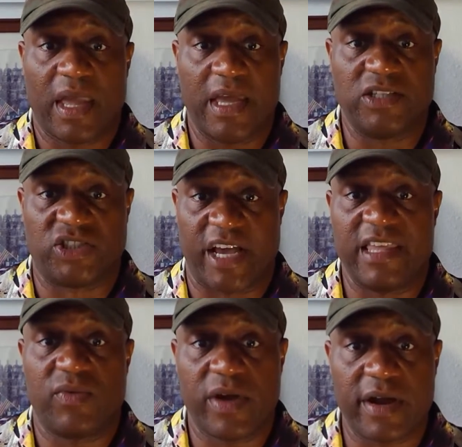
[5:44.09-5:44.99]
in
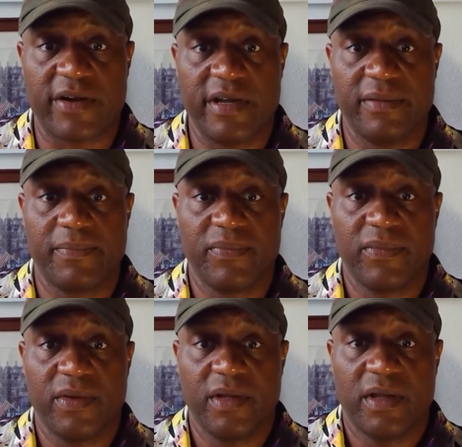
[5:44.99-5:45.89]
January,
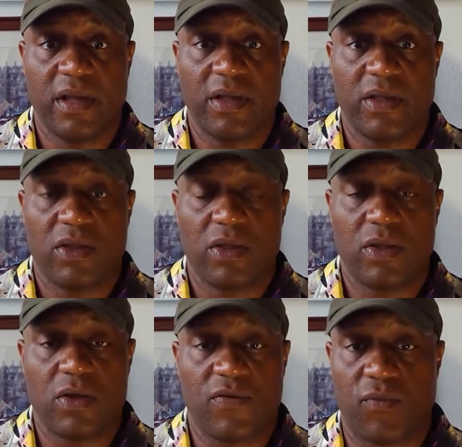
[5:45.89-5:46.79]

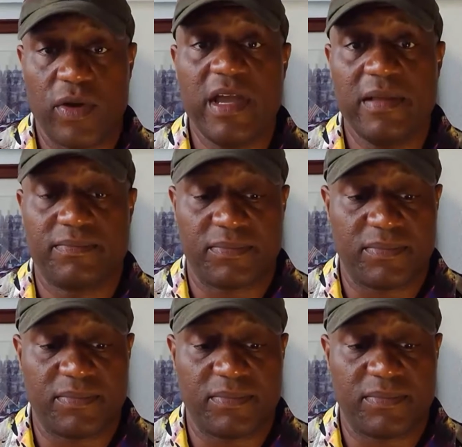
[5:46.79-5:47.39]
if we